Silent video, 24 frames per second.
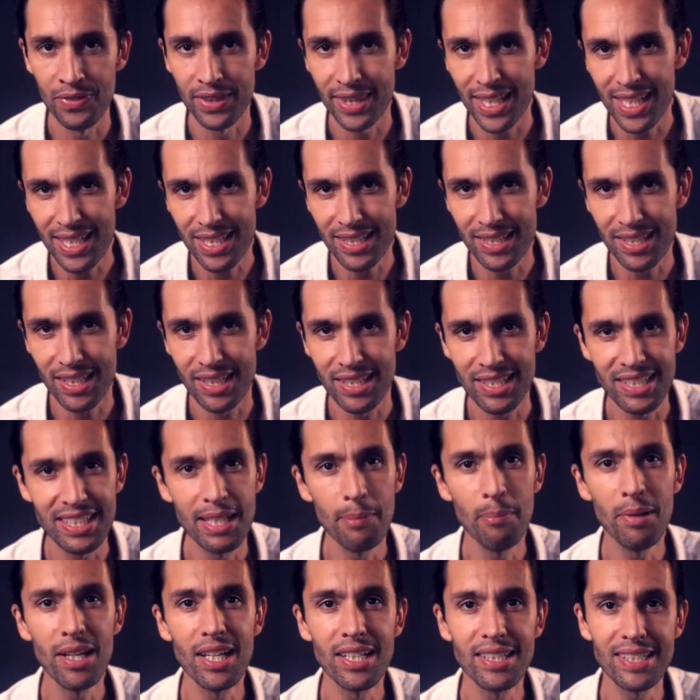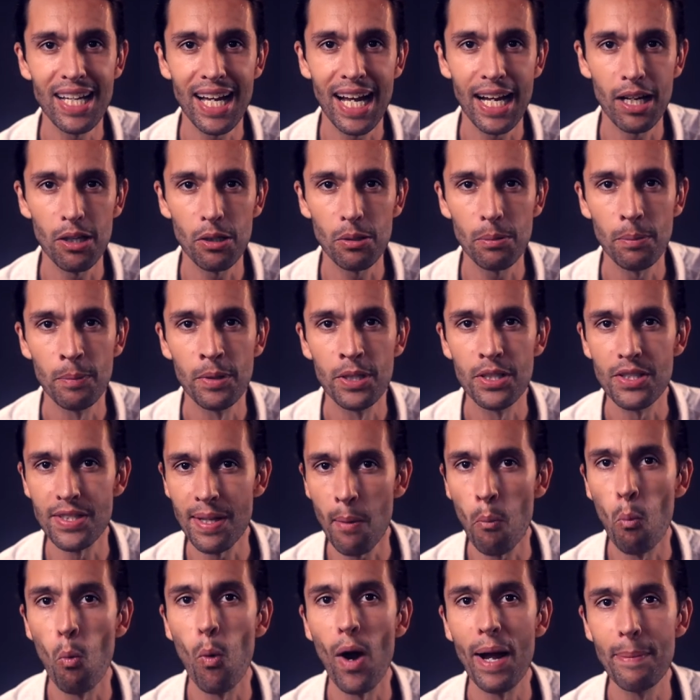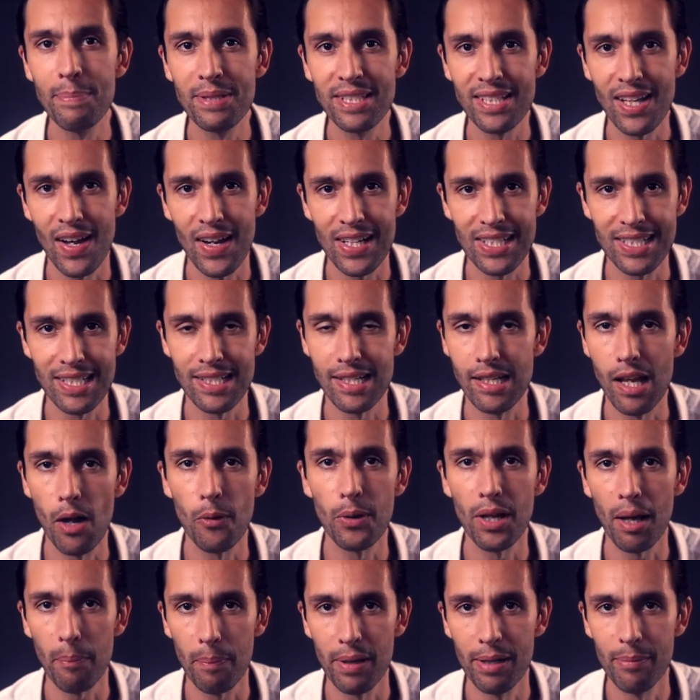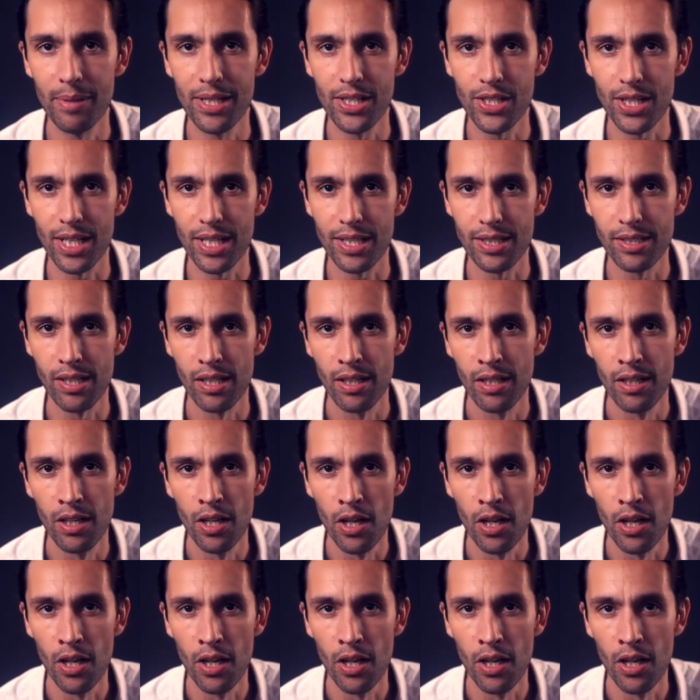That's similar to how some websites load up images.